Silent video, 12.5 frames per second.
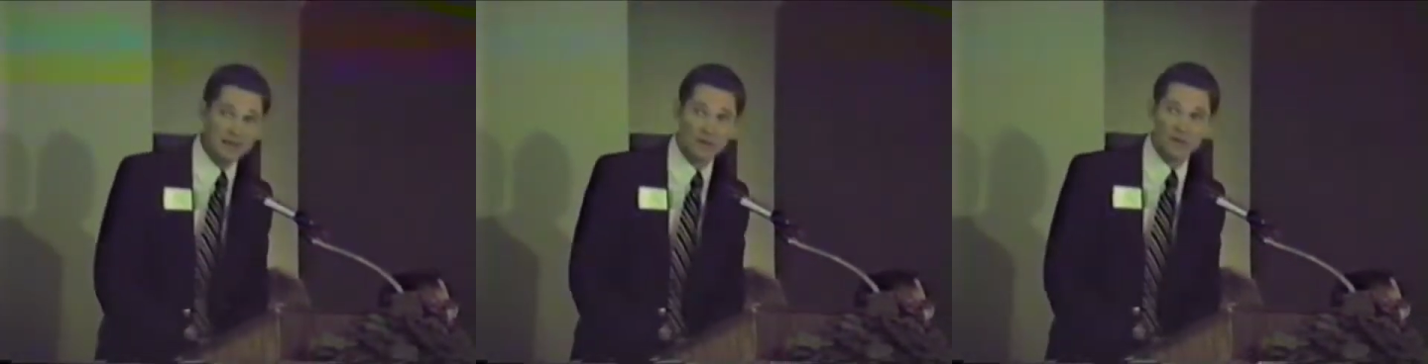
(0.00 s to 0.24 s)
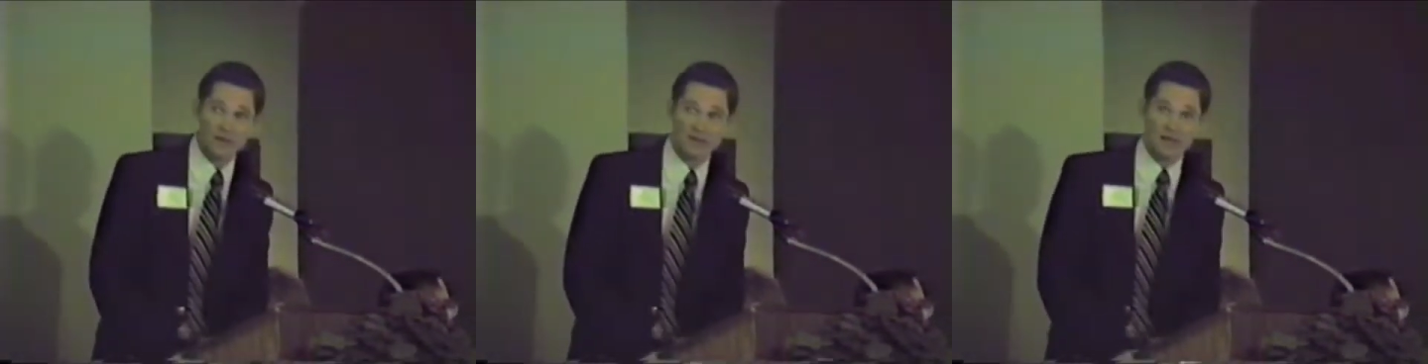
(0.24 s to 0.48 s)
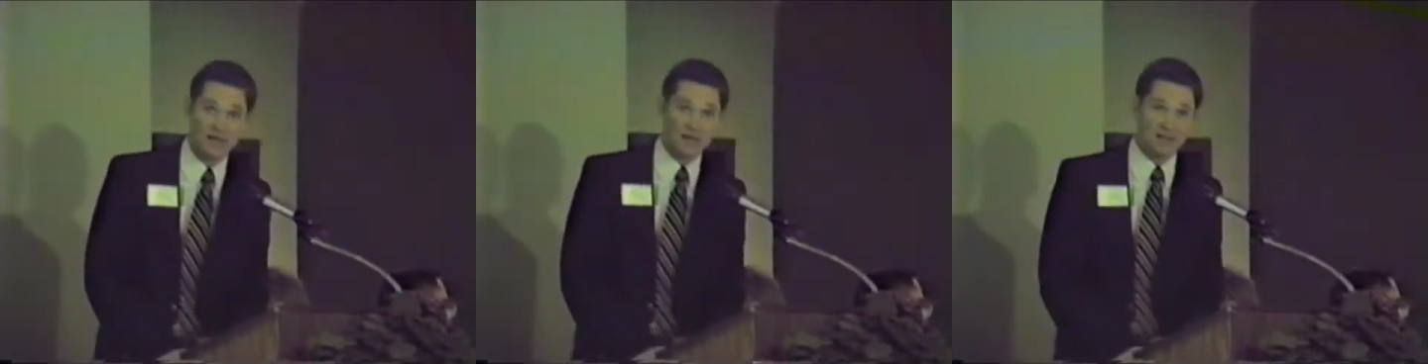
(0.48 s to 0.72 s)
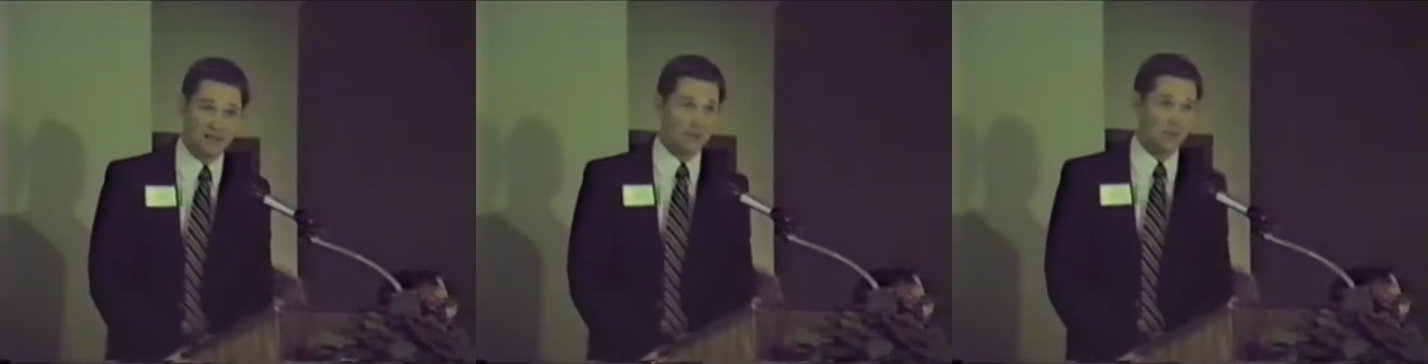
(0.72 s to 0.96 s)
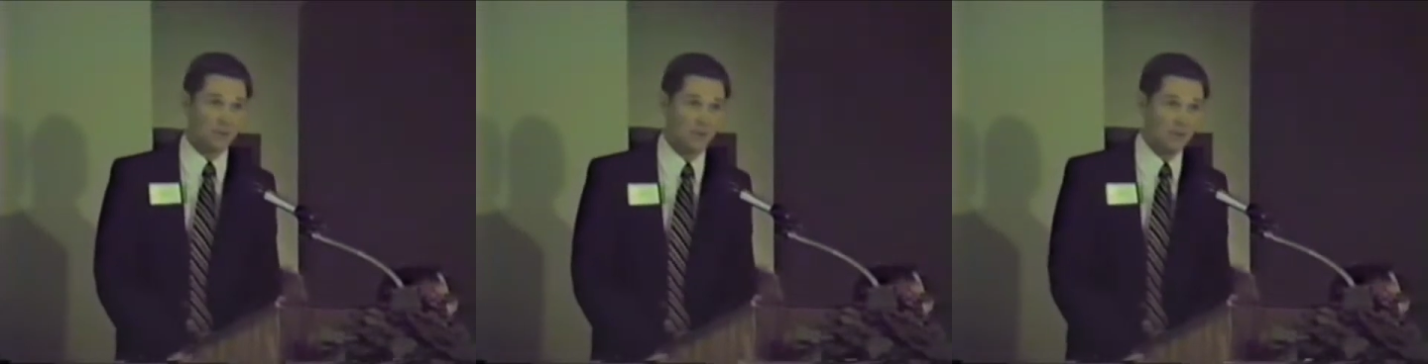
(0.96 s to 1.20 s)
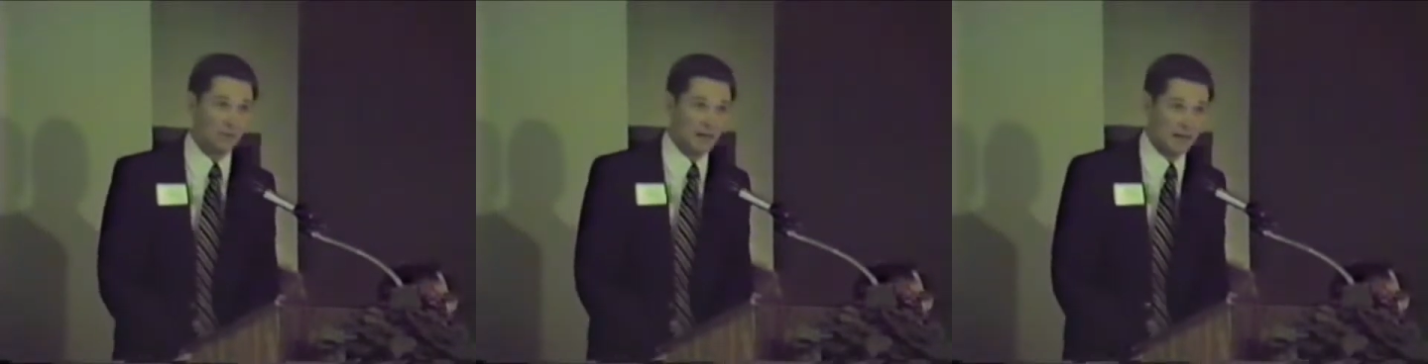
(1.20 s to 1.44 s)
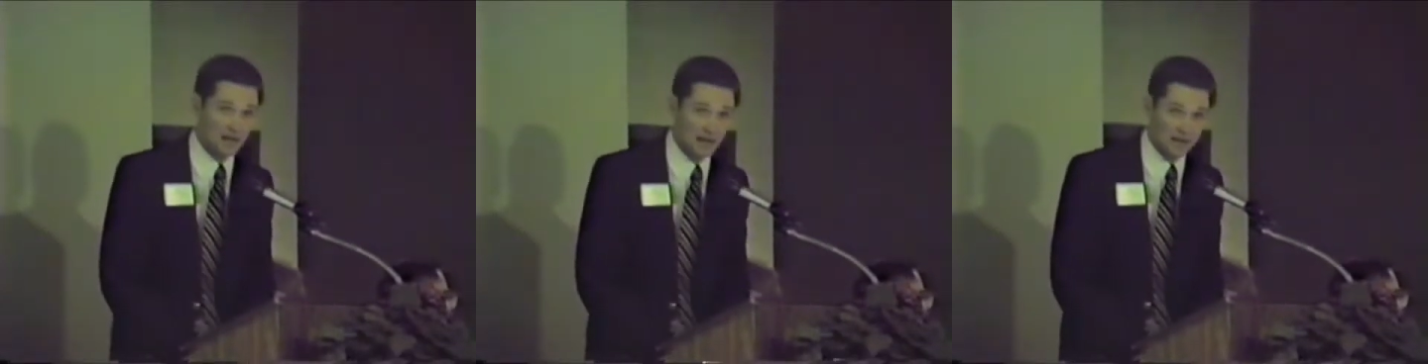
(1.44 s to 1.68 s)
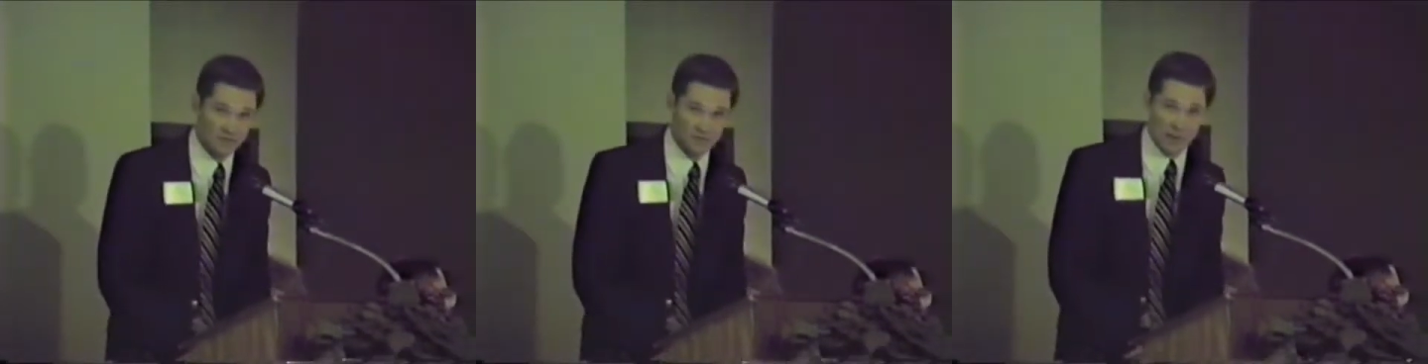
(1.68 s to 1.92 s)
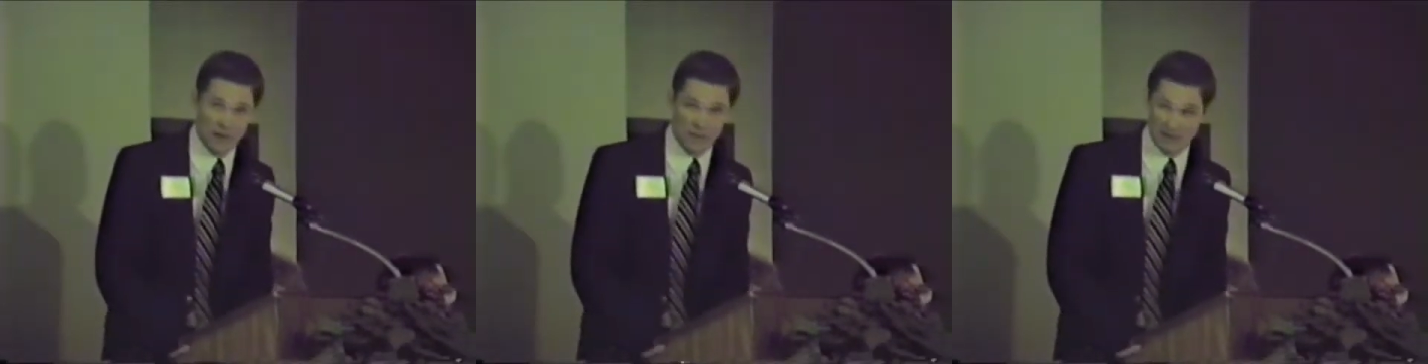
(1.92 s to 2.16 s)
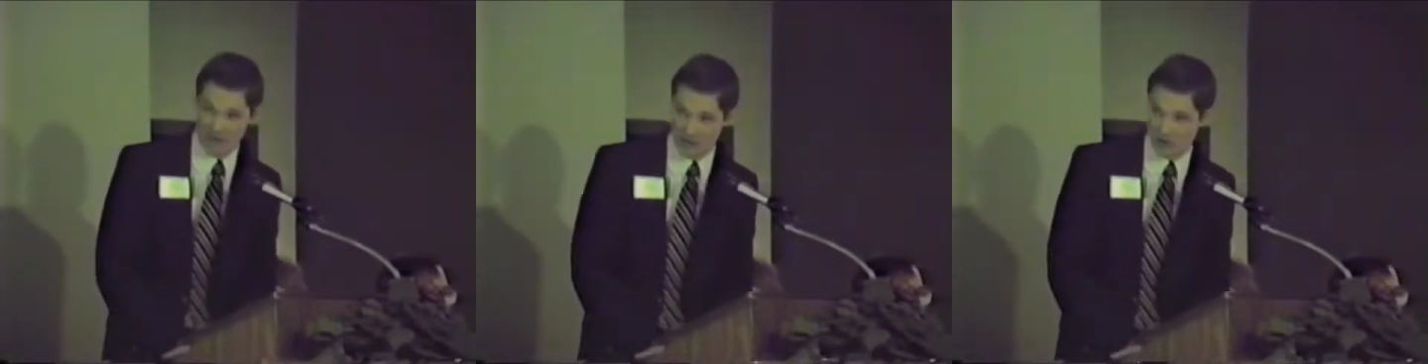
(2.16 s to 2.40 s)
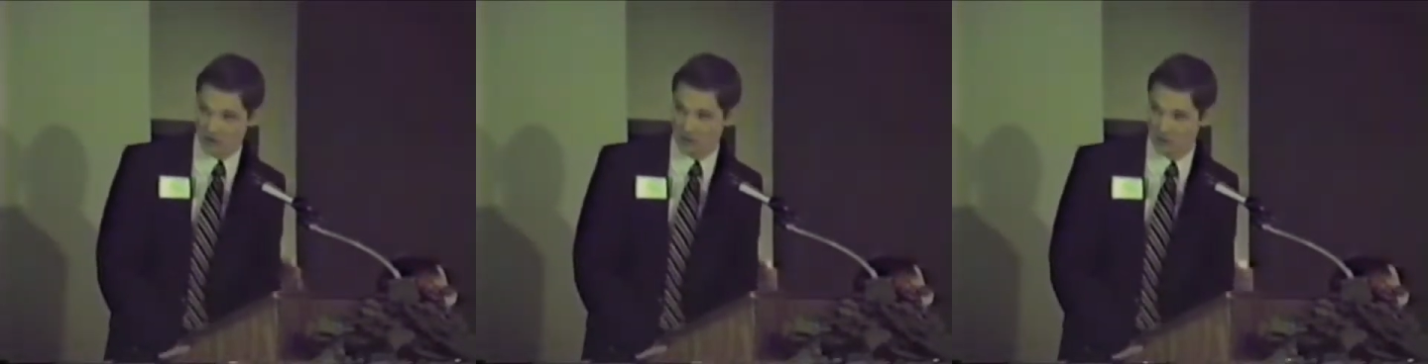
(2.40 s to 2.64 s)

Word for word: how easy it is to come up here and make light of Bob English.